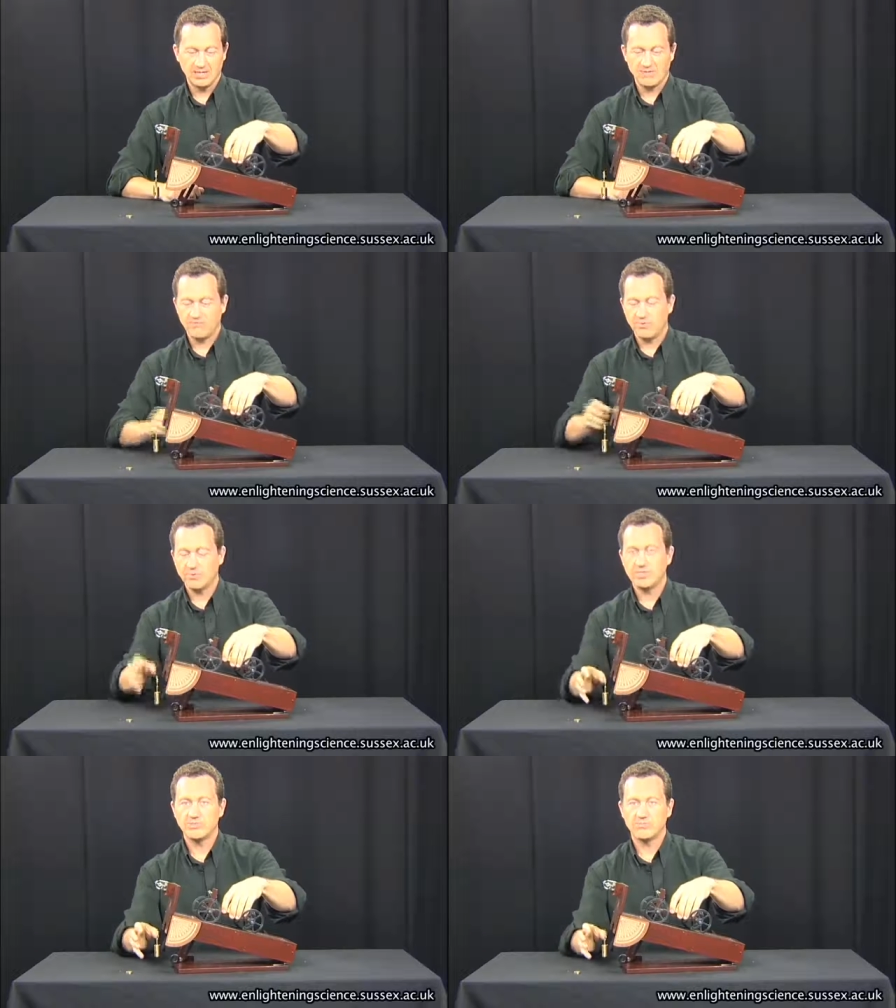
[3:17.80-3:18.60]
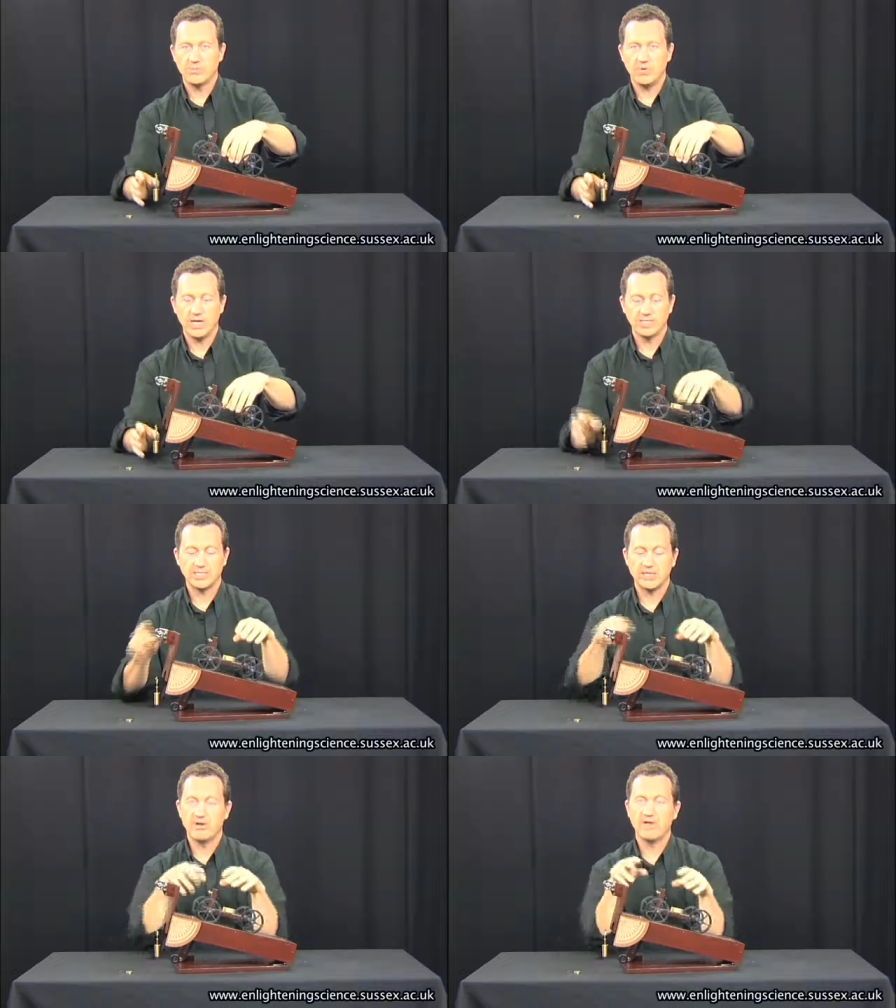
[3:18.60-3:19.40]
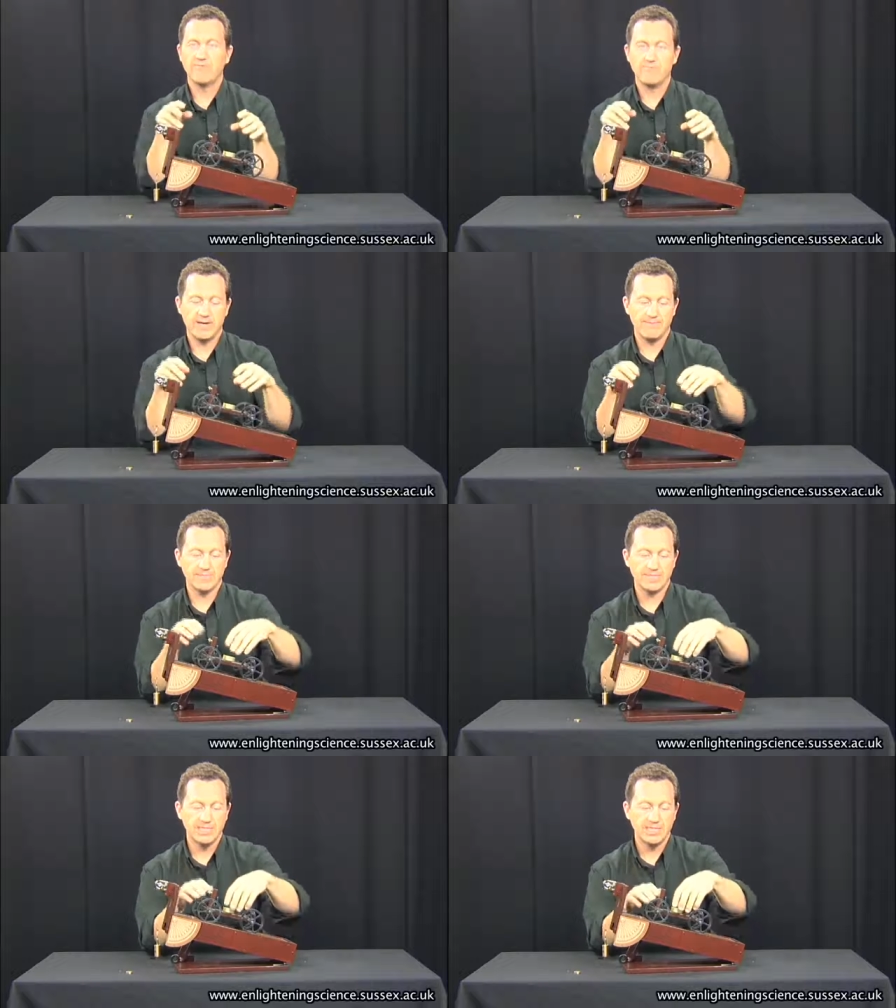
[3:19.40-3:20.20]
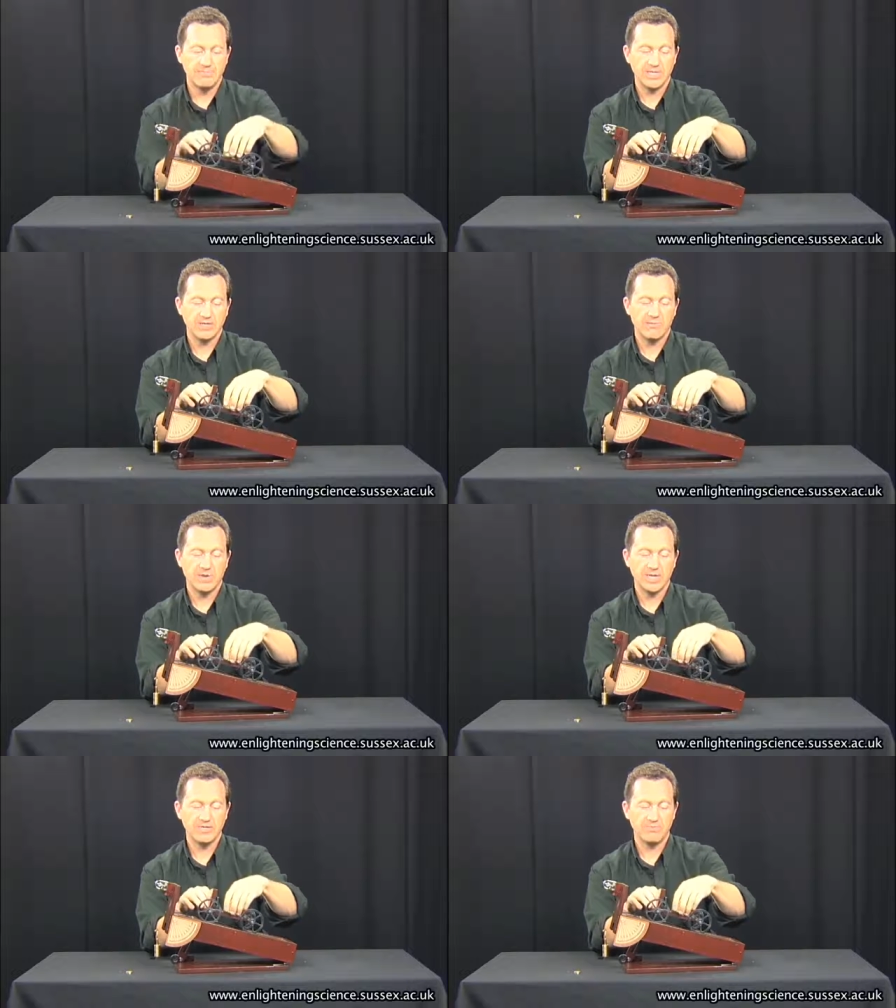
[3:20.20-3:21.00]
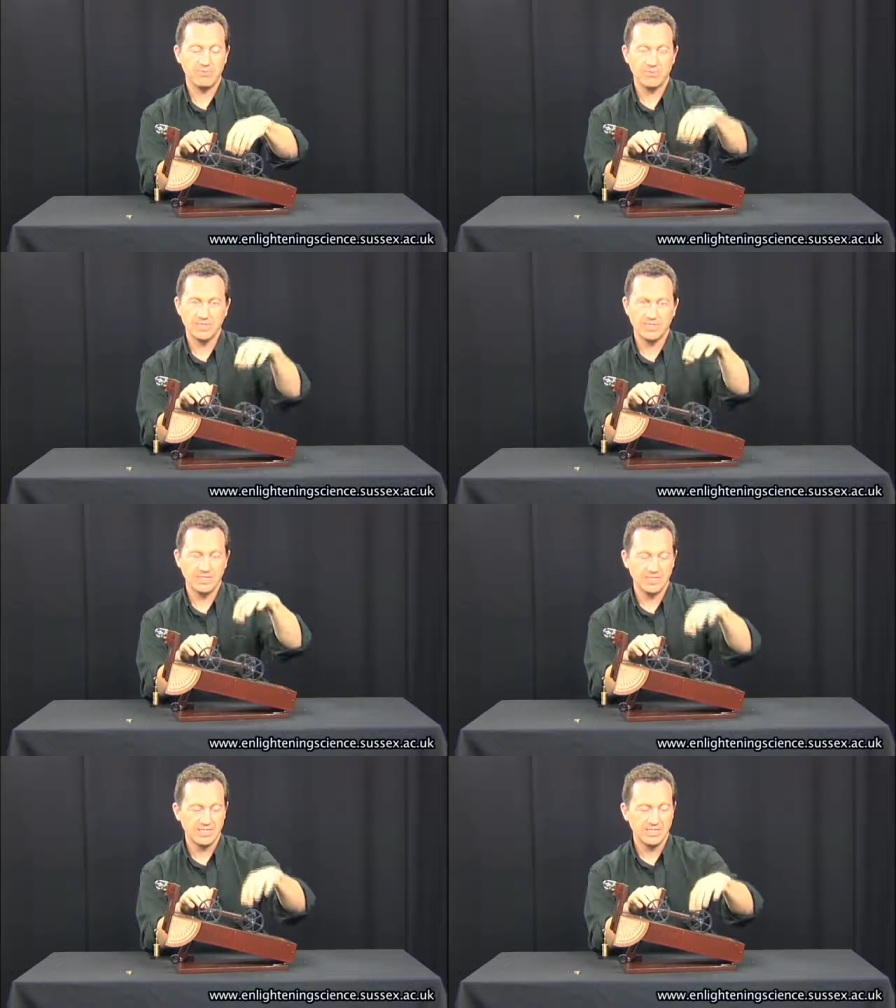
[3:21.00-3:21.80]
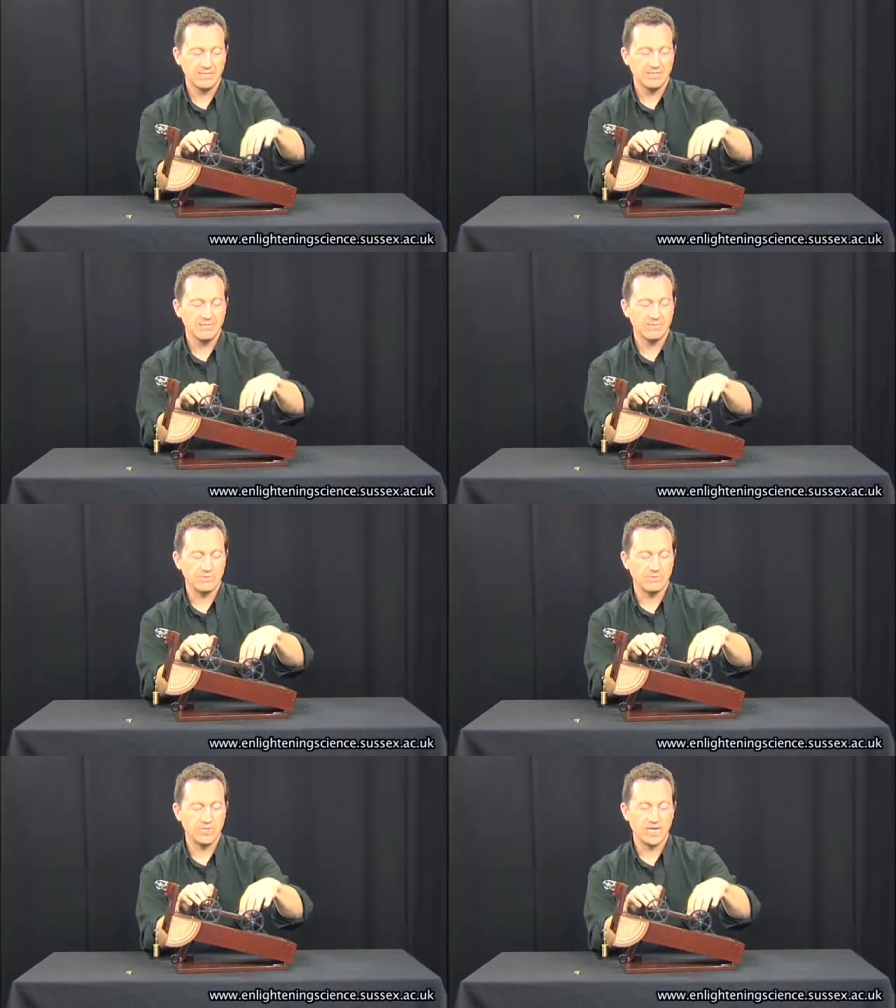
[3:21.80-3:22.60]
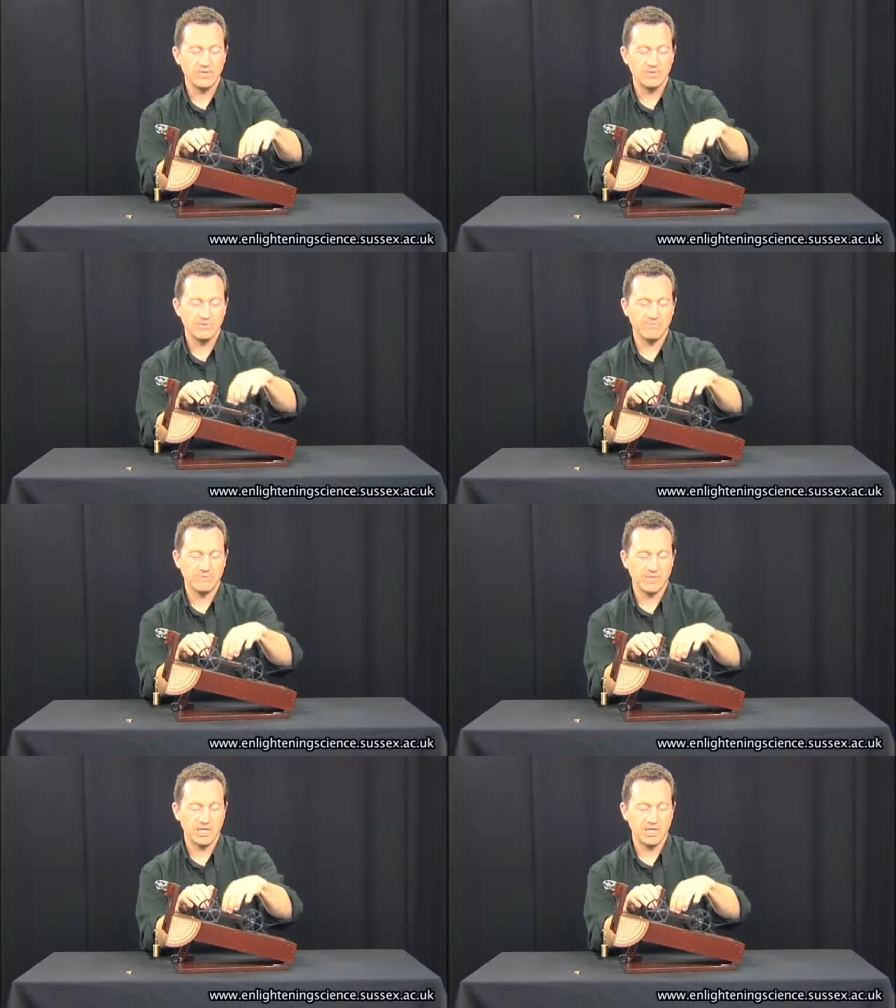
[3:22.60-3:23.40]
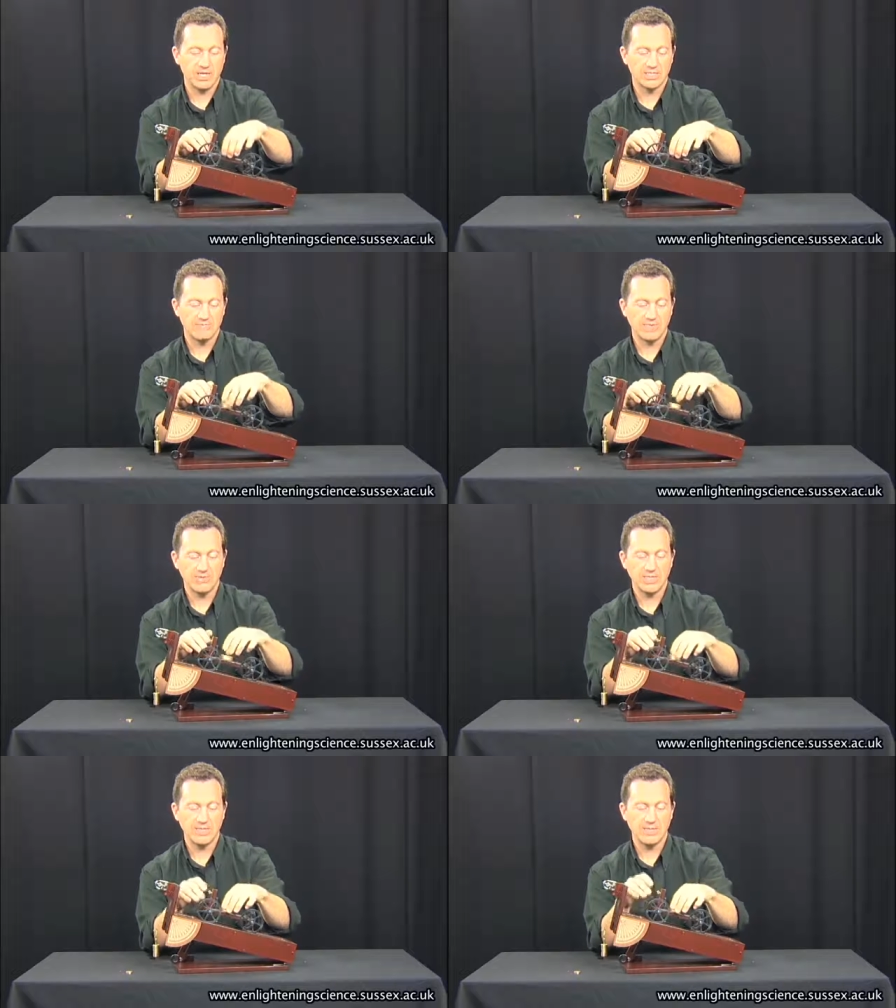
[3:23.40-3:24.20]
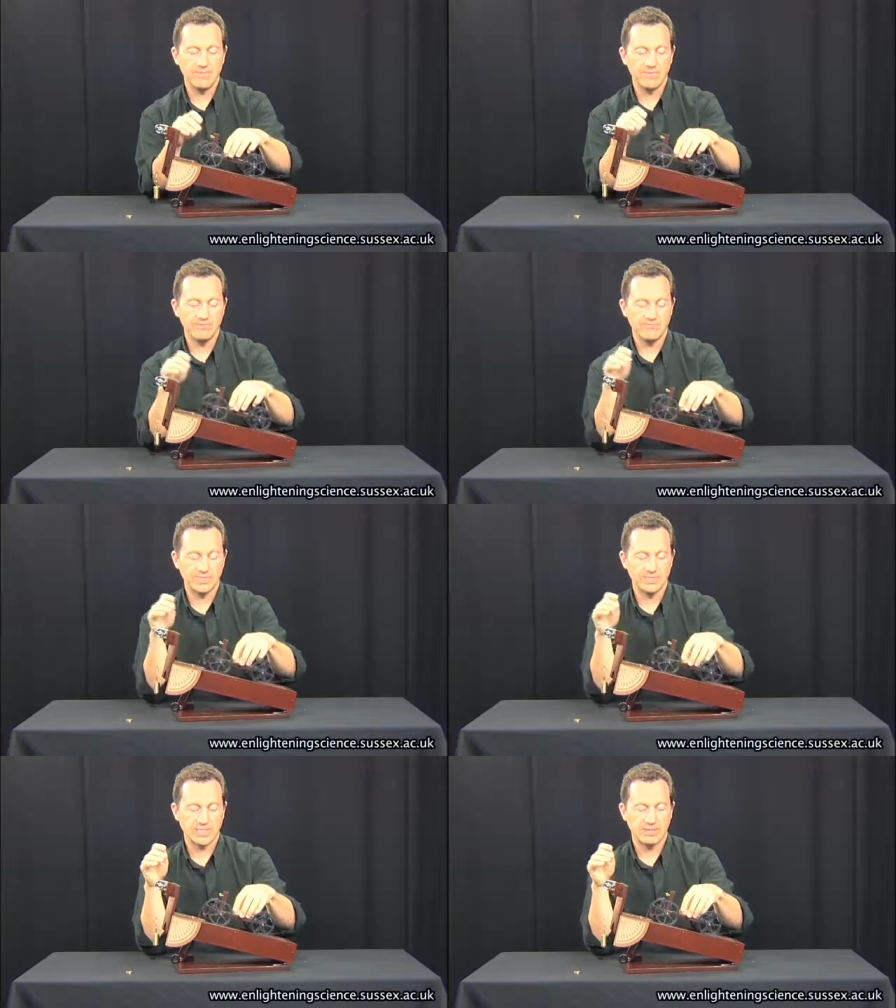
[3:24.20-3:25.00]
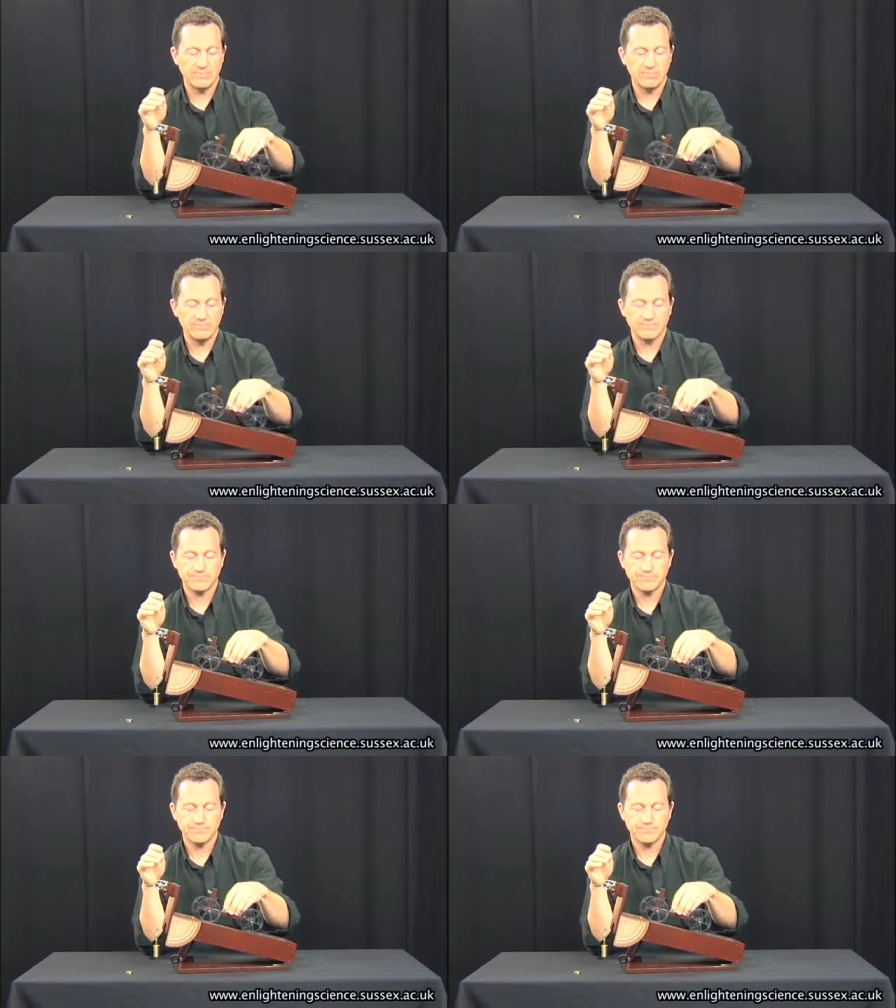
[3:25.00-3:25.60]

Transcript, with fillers: the forces required to go over bumps depending on where you put your load of your cart. If you put it in the middle, for example,